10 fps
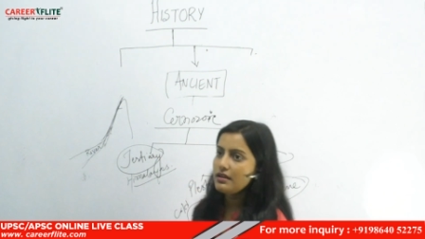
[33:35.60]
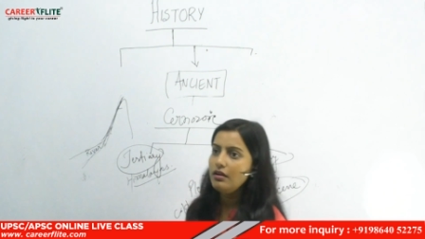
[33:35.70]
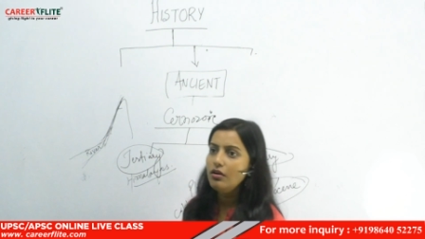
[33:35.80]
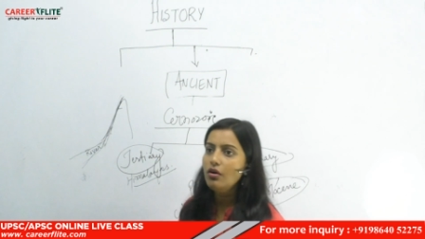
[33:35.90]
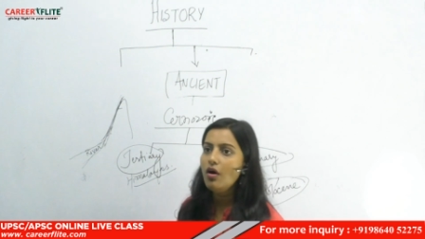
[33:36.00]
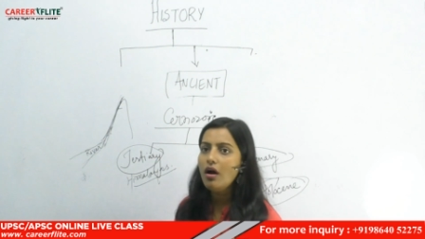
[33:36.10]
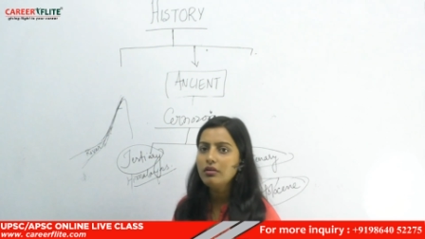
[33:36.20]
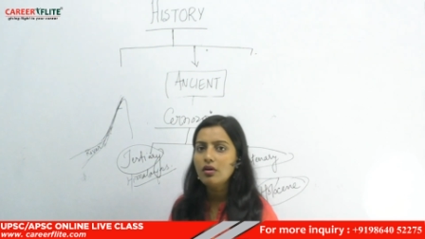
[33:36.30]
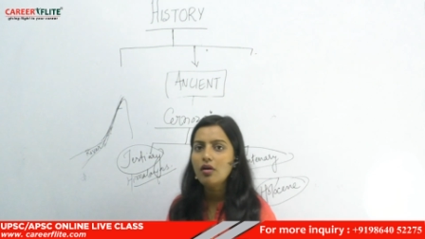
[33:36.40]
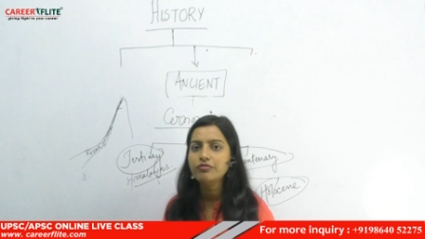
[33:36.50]
a lot
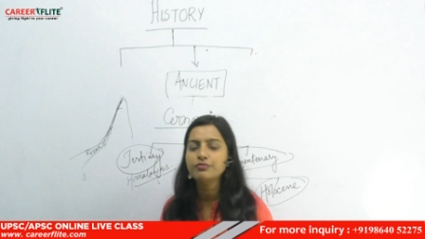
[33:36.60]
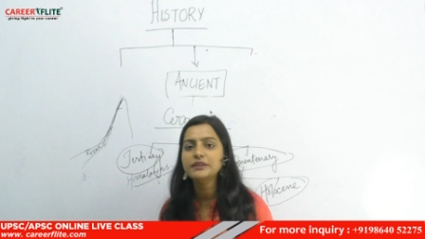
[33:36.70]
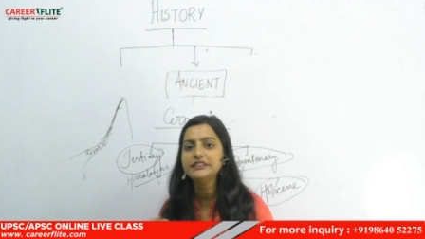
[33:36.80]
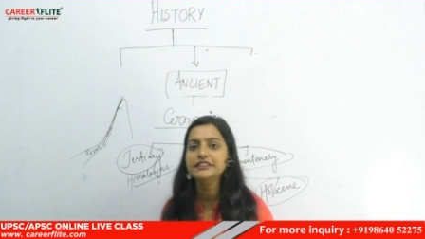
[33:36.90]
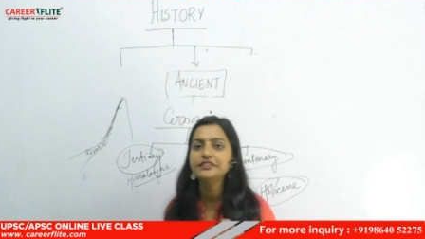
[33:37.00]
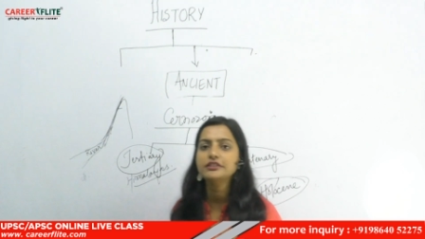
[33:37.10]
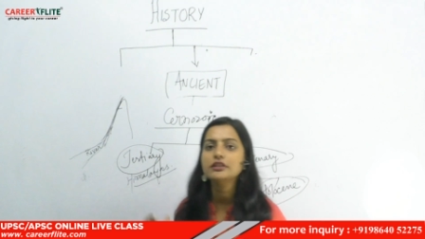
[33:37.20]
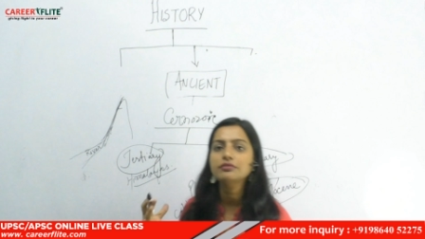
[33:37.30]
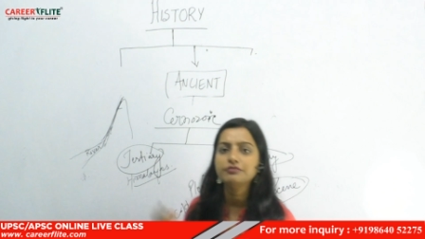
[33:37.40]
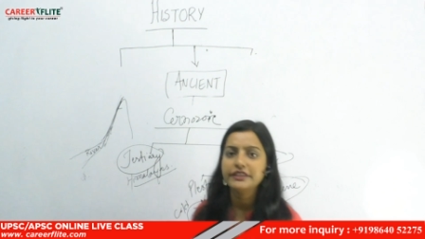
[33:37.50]
of
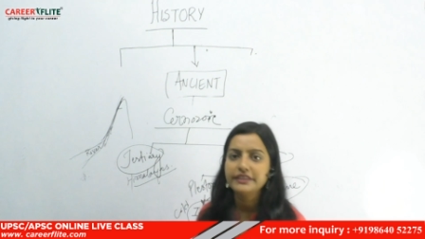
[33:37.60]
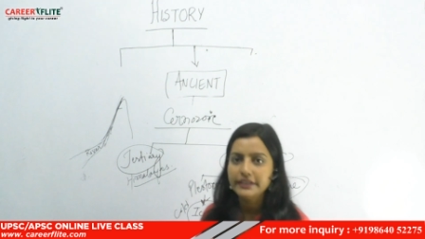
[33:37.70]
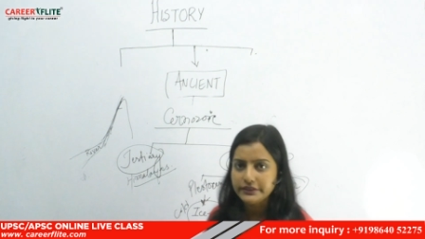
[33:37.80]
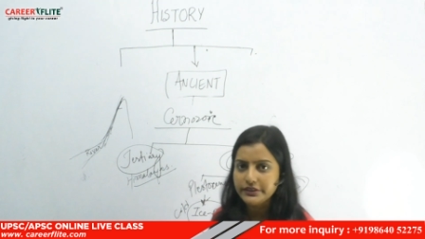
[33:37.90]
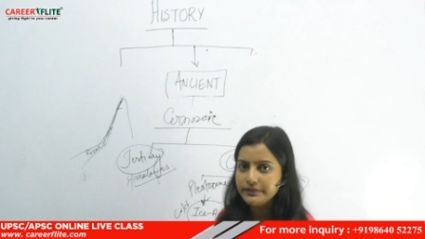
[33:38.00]
material with it